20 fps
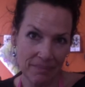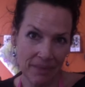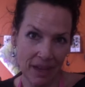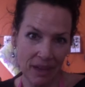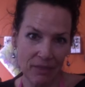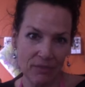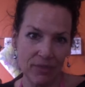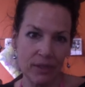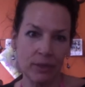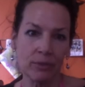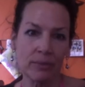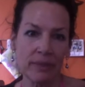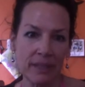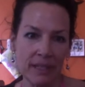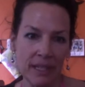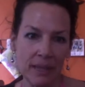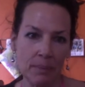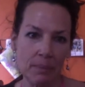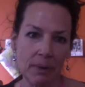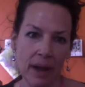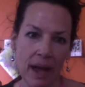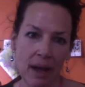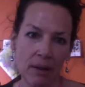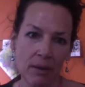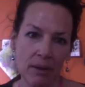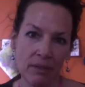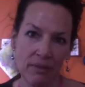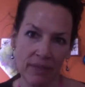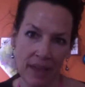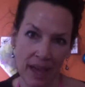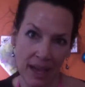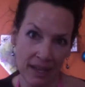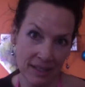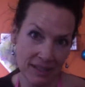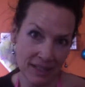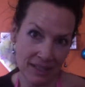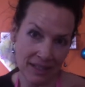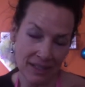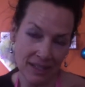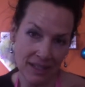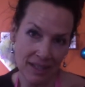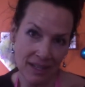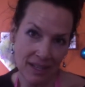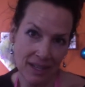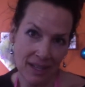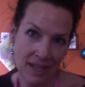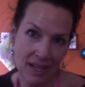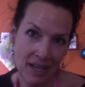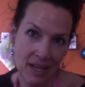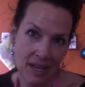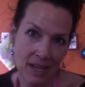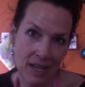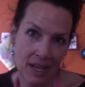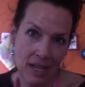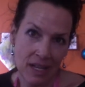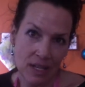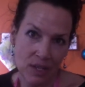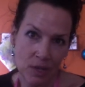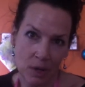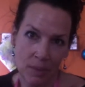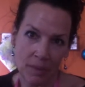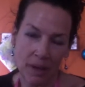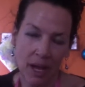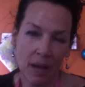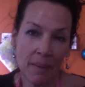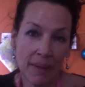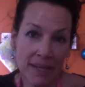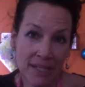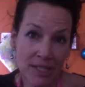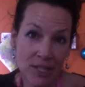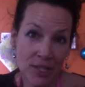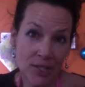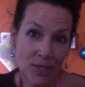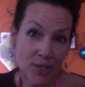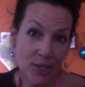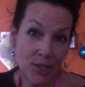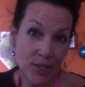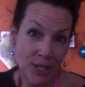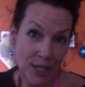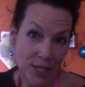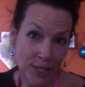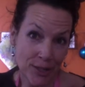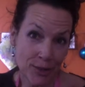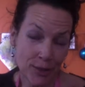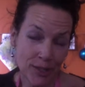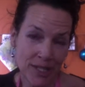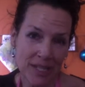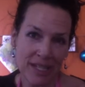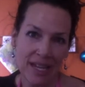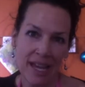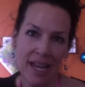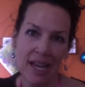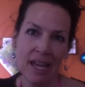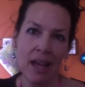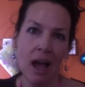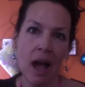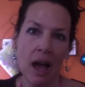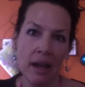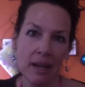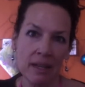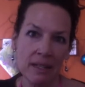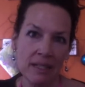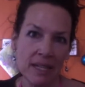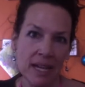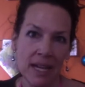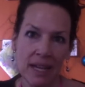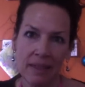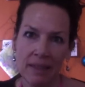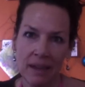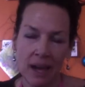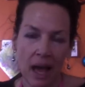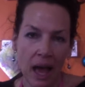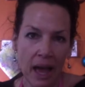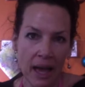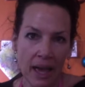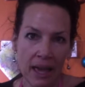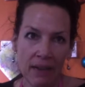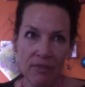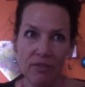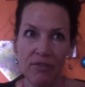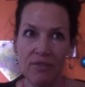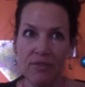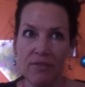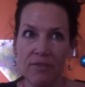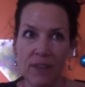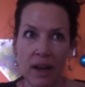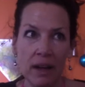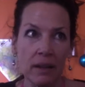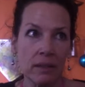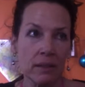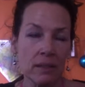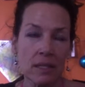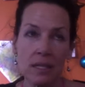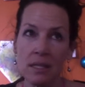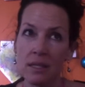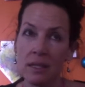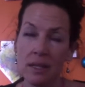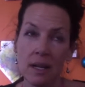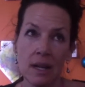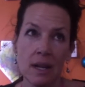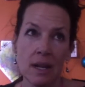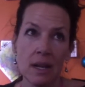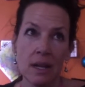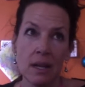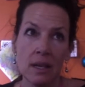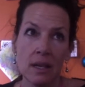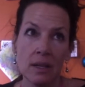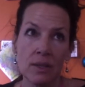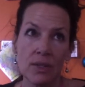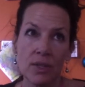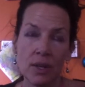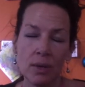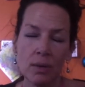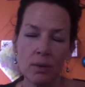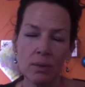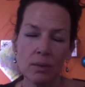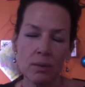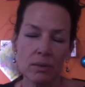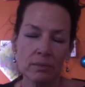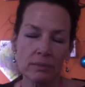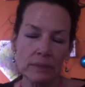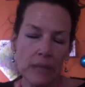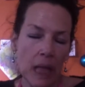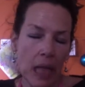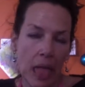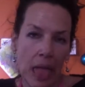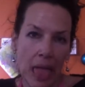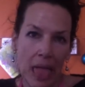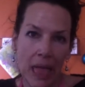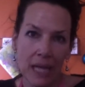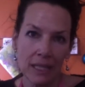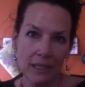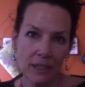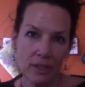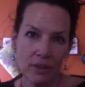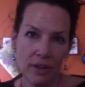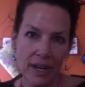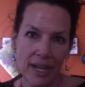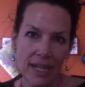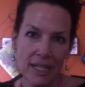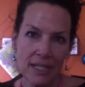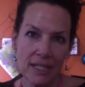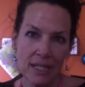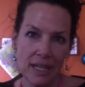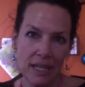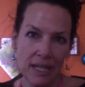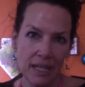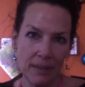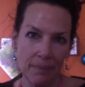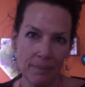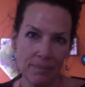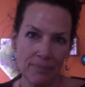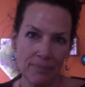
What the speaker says: I feel really proud of that. So I'm coming to you today on a day that I felt so crazy.